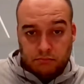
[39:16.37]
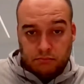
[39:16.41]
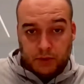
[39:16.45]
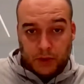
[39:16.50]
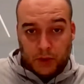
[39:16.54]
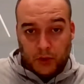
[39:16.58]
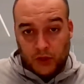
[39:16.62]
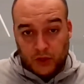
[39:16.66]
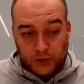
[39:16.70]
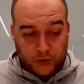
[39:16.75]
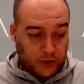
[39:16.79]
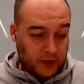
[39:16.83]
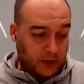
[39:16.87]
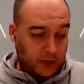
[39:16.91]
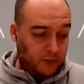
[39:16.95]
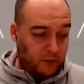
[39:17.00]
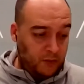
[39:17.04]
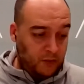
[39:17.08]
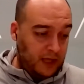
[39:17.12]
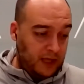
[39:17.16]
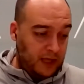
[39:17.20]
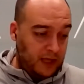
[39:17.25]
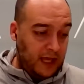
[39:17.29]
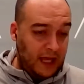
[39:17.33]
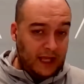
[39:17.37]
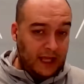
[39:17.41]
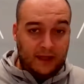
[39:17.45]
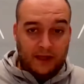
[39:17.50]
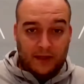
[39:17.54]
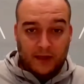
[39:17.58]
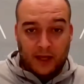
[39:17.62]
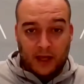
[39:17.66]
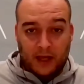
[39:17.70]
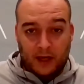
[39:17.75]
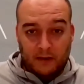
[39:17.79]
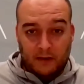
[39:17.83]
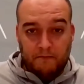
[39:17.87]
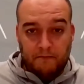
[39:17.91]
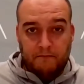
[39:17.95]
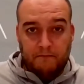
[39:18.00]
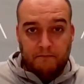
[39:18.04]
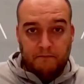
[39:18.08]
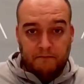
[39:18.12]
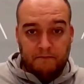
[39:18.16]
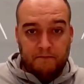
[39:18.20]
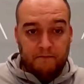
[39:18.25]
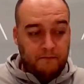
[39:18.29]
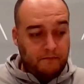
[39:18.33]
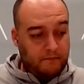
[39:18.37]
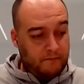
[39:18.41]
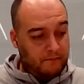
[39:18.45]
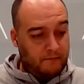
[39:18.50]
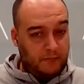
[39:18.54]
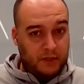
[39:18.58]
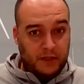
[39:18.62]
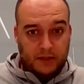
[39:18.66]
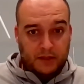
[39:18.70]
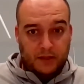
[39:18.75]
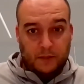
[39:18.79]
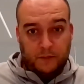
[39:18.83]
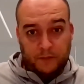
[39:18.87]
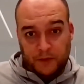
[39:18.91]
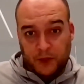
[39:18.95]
because we get there, but